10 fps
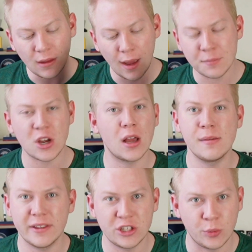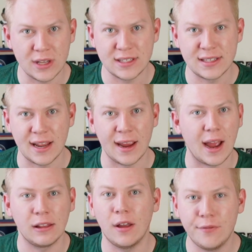I'm talking about the Twins today.
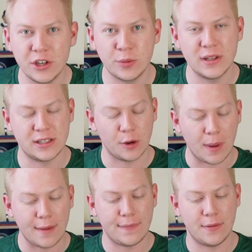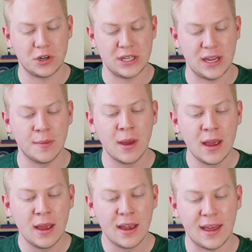I love the Twins, they're my favorite team,
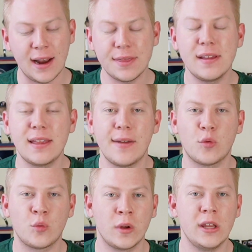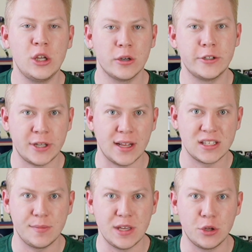and I think they have a really good
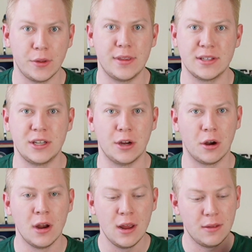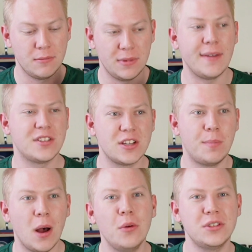chance to be good this year. They've
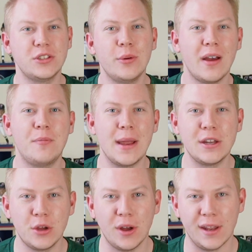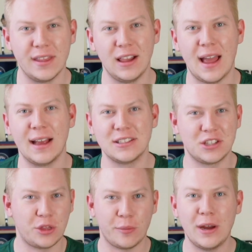supposed to have been good the last
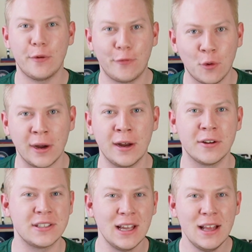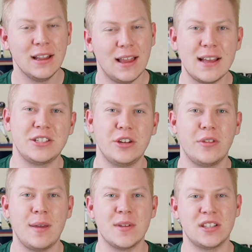three or four years. Last year,
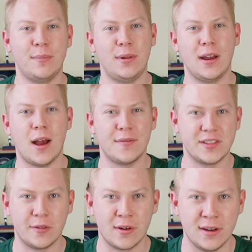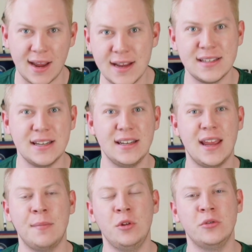they missed the playoffs. They're on an 18
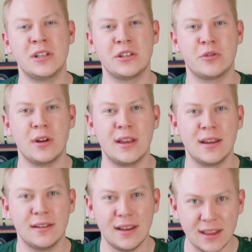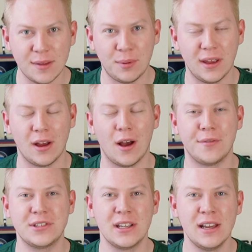game losing streak in the
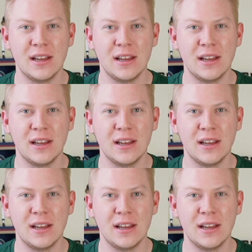playoffs.